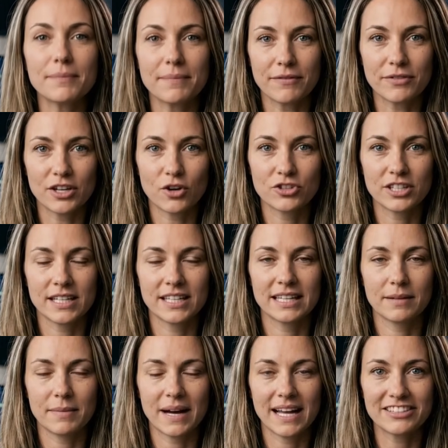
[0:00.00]
The
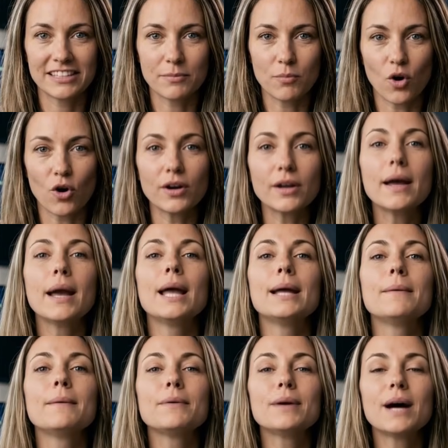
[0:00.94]
utility pricing model at
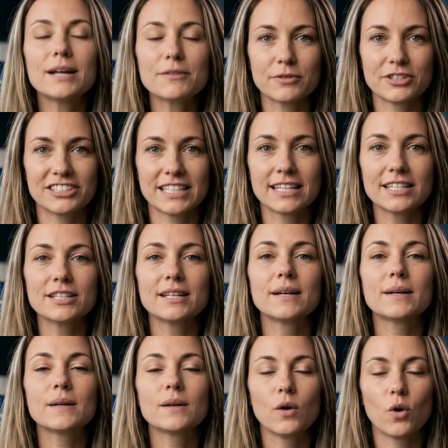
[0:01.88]
5%
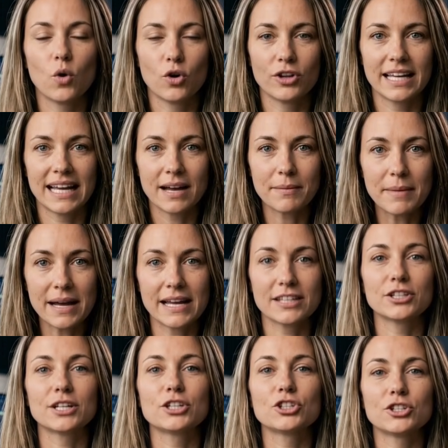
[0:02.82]
ODL
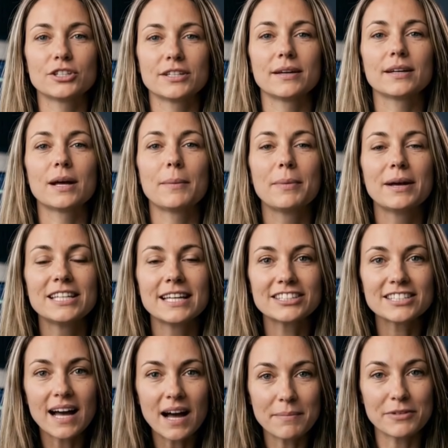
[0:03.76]
penetration
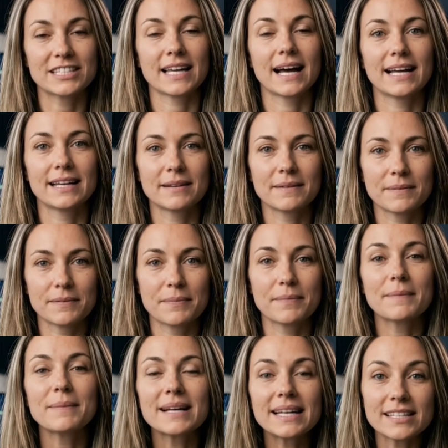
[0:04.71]
represents upside
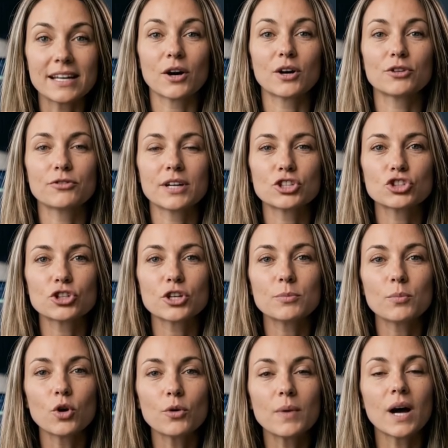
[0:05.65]
that the conventional
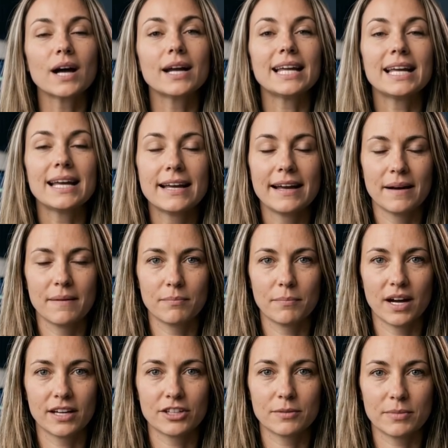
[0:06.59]
bull market
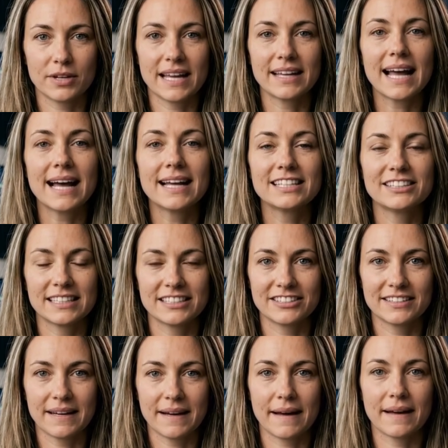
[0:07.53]
multiple
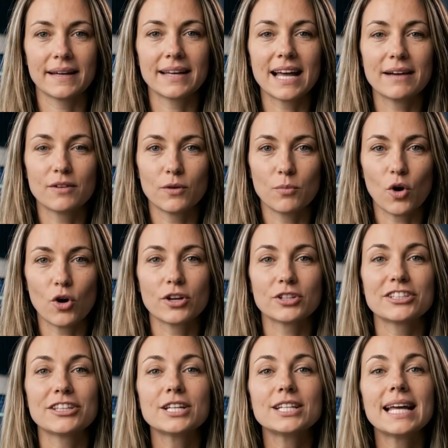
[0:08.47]
analysis never
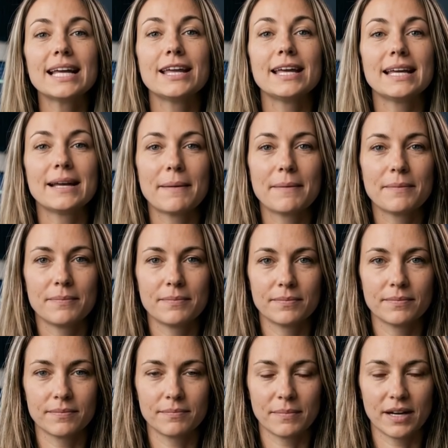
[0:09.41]
models correctly
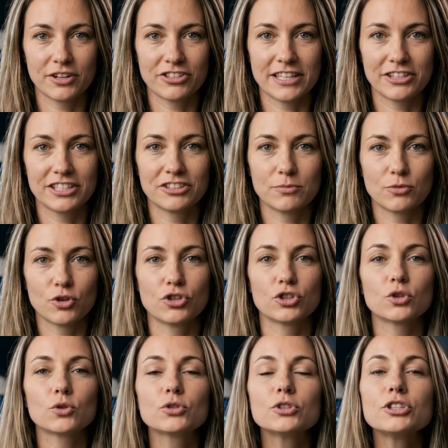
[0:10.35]
because it is
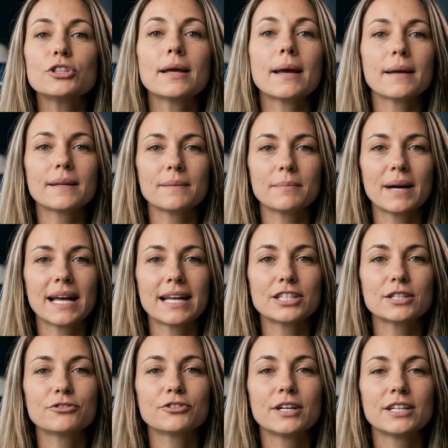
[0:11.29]
produced by a
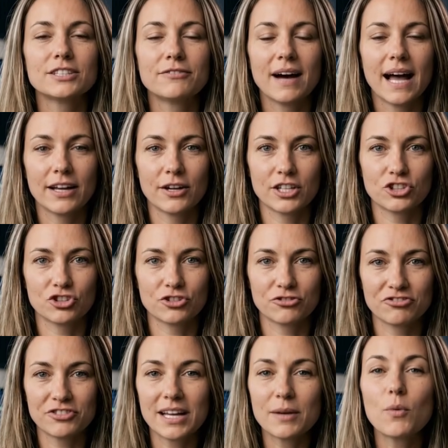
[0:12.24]
different valuation
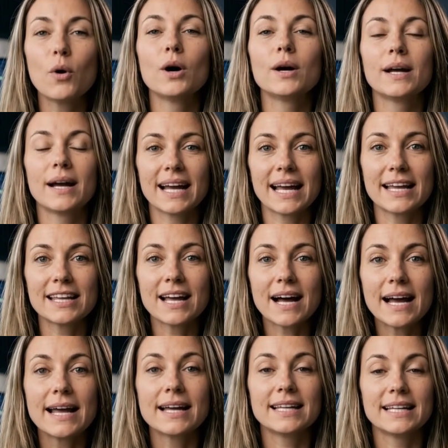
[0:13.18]
framework
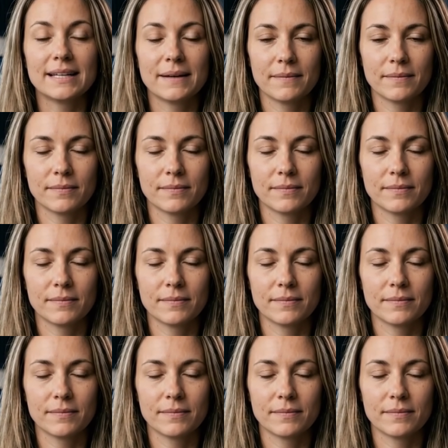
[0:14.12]
entirely.